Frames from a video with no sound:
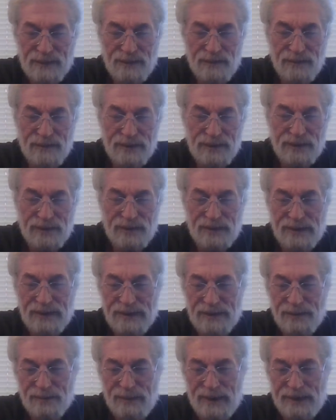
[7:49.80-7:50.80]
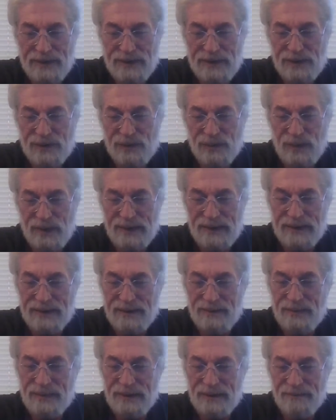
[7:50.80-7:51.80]
which is basically swelling
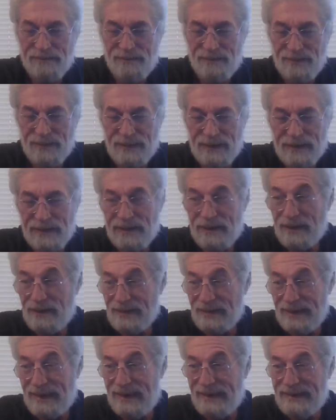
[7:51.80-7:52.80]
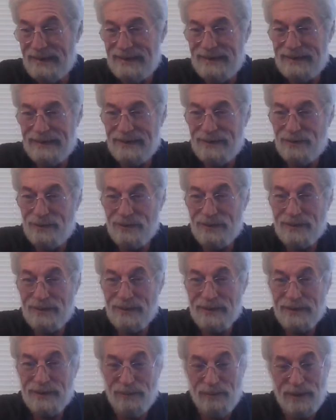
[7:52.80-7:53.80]
of the lung lining, and of course,
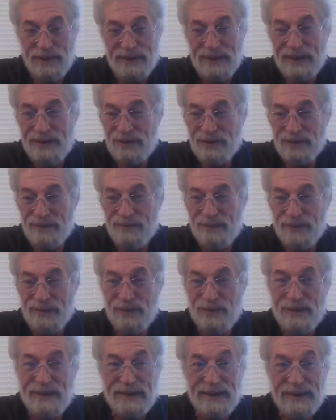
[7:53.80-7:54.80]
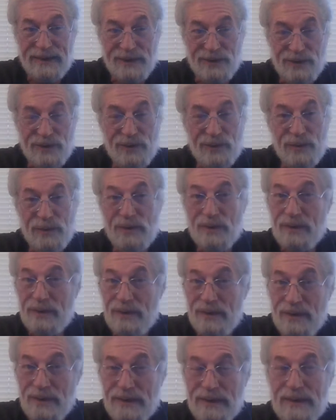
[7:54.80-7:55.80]
accumulation of fluid. And this is real
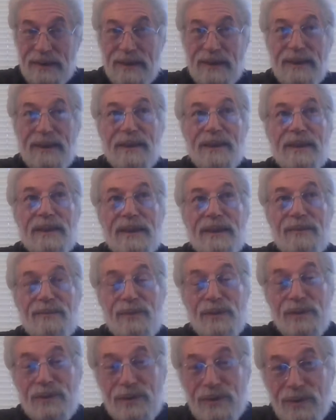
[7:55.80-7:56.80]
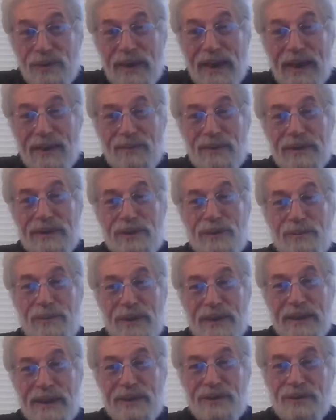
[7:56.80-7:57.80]
good if you do have
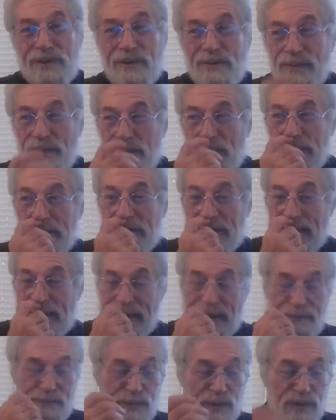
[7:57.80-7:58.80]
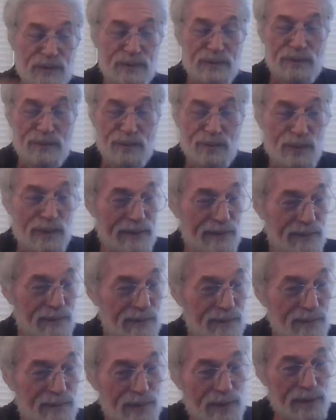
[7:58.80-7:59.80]
accumulation of fluids. Like I'm
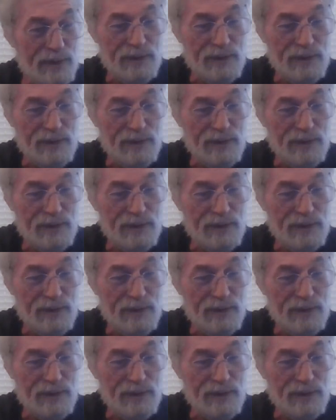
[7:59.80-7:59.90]
waiting for a